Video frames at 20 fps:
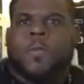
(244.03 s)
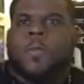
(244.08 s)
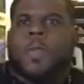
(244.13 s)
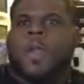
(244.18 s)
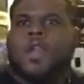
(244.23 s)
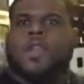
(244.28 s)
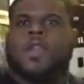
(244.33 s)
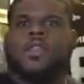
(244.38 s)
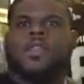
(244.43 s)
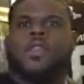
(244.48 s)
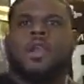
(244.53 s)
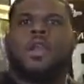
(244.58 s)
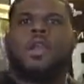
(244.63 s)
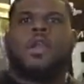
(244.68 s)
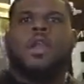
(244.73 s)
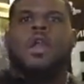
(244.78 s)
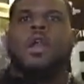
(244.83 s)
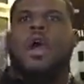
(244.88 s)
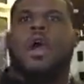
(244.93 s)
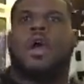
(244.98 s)
I can understand.
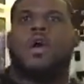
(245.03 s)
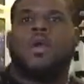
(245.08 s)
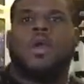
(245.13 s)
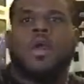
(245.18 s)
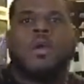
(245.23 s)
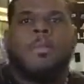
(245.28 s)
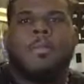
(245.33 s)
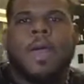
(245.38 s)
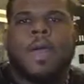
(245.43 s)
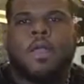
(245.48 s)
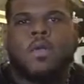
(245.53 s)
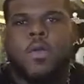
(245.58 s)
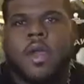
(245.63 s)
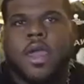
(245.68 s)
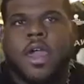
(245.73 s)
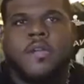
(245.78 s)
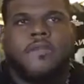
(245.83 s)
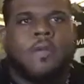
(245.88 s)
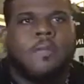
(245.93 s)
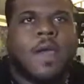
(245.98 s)
Oh, by the way,
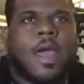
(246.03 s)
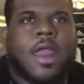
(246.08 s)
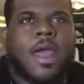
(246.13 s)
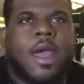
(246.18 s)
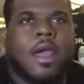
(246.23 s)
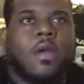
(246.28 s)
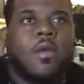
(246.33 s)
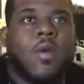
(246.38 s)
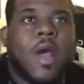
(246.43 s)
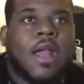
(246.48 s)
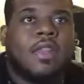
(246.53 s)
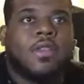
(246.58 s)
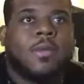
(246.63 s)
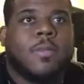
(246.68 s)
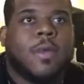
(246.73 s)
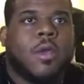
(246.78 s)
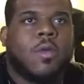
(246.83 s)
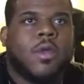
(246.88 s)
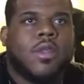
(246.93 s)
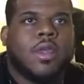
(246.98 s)
everybody out here watching,
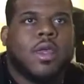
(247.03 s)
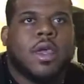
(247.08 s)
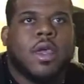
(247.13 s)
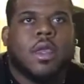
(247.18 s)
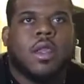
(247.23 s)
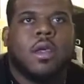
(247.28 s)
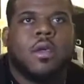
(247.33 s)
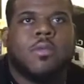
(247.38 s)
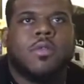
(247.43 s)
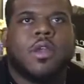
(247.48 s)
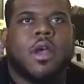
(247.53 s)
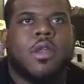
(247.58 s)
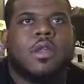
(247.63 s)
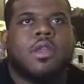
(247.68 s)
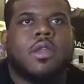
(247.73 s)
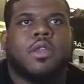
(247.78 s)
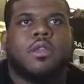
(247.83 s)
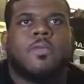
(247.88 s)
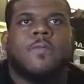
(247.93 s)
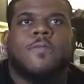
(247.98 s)
man, once again, I'm starting to
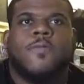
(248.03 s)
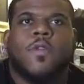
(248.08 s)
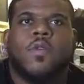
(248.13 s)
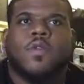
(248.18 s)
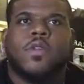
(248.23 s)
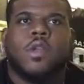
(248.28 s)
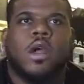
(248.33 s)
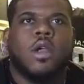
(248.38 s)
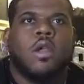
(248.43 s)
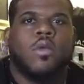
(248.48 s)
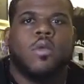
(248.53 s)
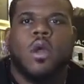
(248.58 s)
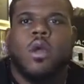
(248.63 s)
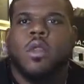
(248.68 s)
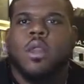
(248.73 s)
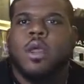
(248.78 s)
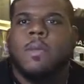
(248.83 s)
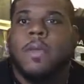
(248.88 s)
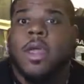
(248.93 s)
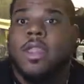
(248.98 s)
see some viewers starting to roll
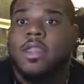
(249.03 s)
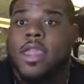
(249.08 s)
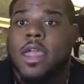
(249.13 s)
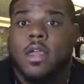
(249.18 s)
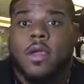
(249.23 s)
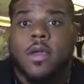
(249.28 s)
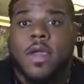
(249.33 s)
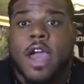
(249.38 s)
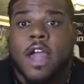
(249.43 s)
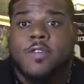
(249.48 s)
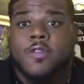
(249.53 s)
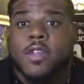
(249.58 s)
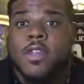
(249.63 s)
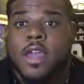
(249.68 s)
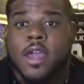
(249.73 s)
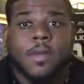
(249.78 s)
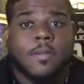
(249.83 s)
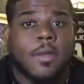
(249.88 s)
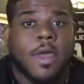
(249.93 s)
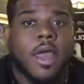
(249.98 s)
in, man. Thank you guys for
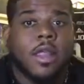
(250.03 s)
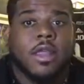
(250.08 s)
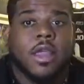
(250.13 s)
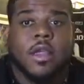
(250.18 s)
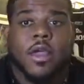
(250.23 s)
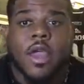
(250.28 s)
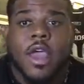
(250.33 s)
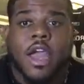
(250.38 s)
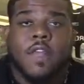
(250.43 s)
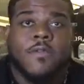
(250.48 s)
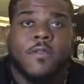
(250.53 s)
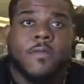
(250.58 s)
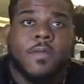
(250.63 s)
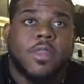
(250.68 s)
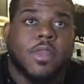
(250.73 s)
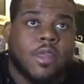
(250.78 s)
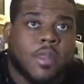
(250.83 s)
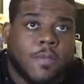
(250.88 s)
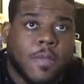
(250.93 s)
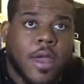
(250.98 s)
checking me out. Thank you guys for
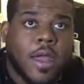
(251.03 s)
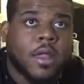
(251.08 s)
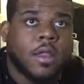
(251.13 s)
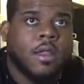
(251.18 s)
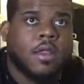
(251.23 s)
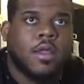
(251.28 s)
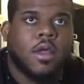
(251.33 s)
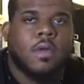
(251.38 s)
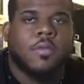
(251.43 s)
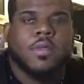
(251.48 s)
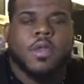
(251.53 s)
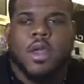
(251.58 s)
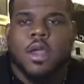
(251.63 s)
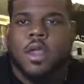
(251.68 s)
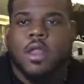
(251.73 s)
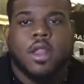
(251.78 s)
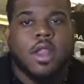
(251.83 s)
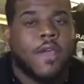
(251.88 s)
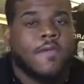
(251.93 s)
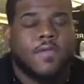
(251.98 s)
participating. You know what I'm saying?
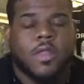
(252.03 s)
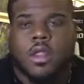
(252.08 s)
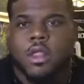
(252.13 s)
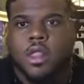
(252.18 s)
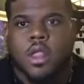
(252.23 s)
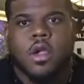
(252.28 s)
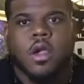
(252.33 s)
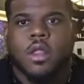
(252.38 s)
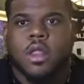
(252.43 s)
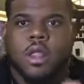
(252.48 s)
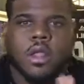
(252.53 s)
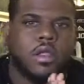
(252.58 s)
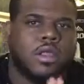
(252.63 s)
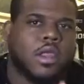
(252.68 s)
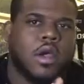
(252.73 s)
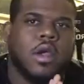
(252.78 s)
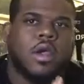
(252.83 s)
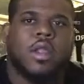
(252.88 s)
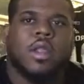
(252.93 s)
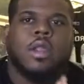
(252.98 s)
Definitely, thoroughly,
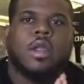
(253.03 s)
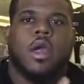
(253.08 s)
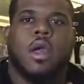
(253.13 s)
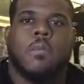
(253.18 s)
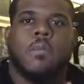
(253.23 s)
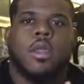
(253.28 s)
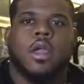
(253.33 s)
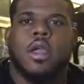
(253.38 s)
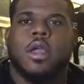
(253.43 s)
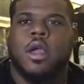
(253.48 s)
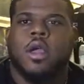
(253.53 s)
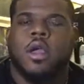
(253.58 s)
humbly,